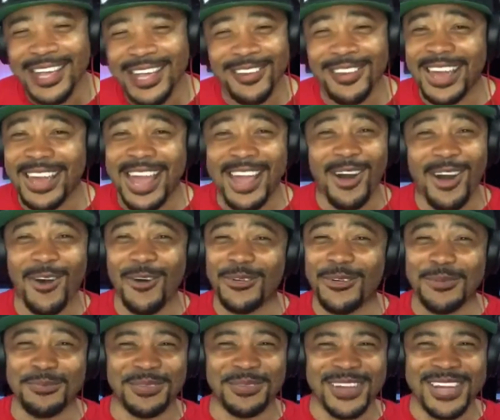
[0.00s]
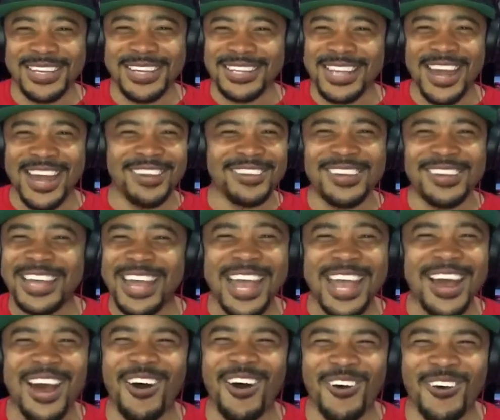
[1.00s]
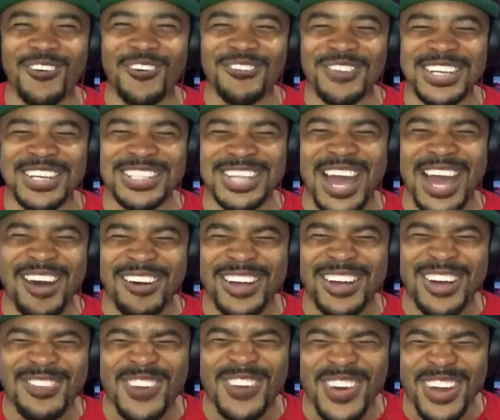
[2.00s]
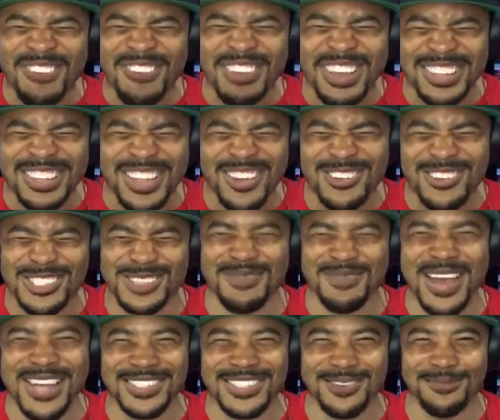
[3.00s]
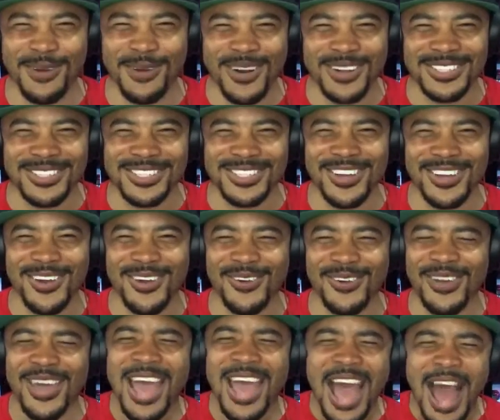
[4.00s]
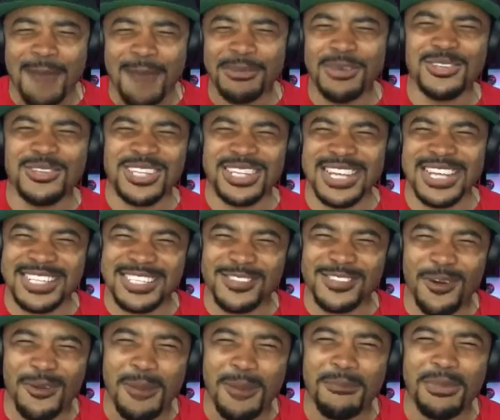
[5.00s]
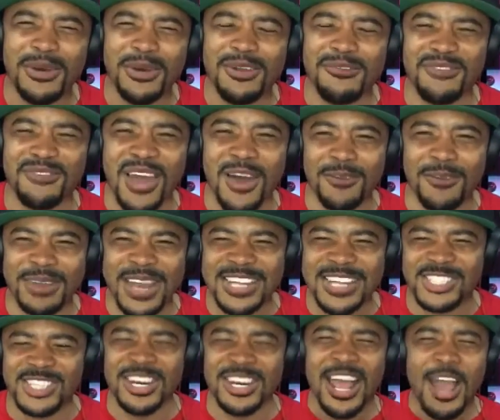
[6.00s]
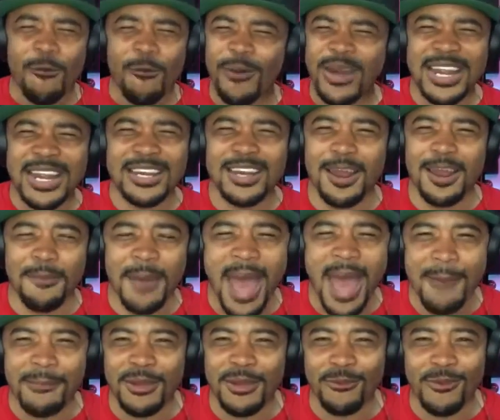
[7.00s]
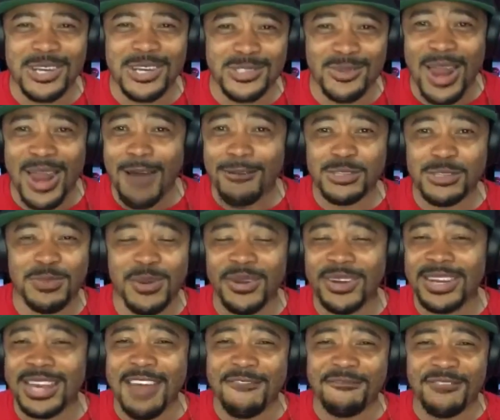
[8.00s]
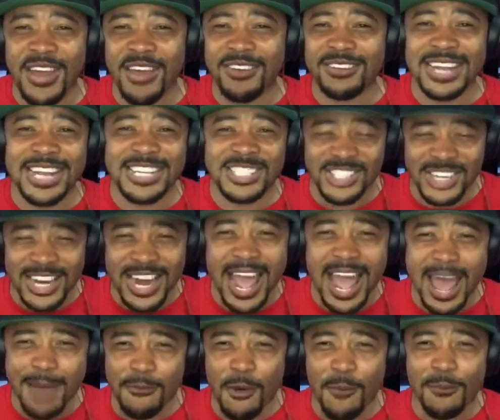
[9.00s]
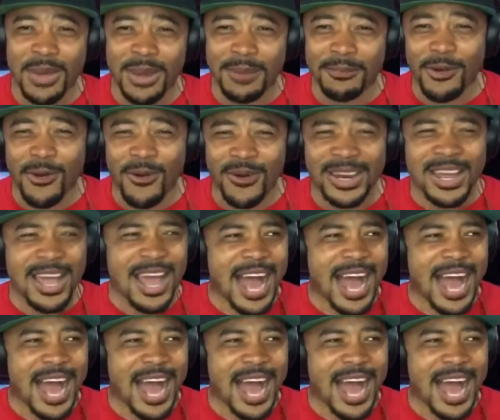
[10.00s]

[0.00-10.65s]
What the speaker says: You can't hold a player down. You can't hold me down. Come on, I'm the Dose Master, Markiss Stone. I'm using that stone to build a foundation. What ended up happening was when I was building that foundation and I had momentum going,